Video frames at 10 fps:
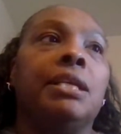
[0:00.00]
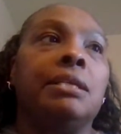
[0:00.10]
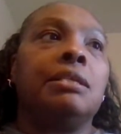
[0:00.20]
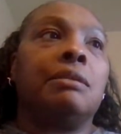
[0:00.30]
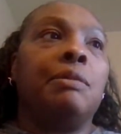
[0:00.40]

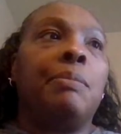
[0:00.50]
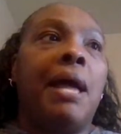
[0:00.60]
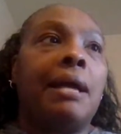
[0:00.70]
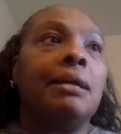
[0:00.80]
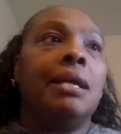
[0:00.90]
It took me
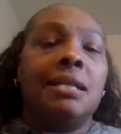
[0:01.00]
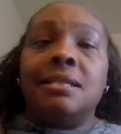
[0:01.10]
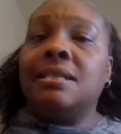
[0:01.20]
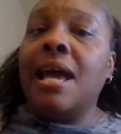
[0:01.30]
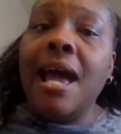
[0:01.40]
back.
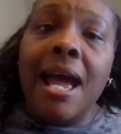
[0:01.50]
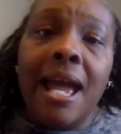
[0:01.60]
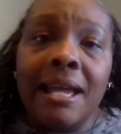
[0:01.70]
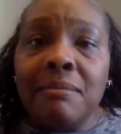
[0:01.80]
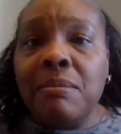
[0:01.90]

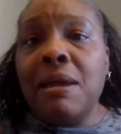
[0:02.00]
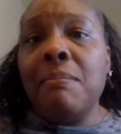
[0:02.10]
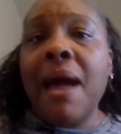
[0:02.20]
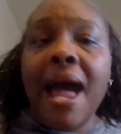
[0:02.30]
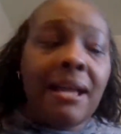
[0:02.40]
Take
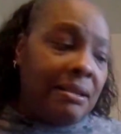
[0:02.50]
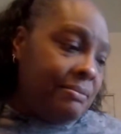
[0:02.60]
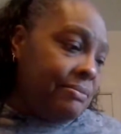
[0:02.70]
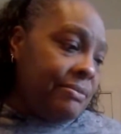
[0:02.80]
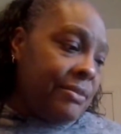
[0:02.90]
me back.
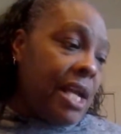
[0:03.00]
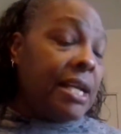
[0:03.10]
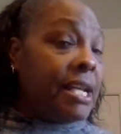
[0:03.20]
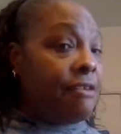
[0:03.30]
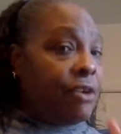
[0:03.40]
I
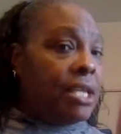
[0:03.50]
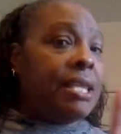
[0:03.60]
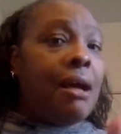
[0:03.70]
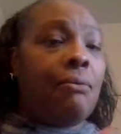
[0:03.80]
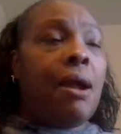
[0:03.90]
can never
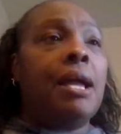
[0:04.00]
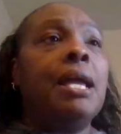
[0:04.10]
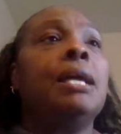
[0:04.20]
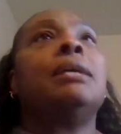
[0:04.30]
get that right.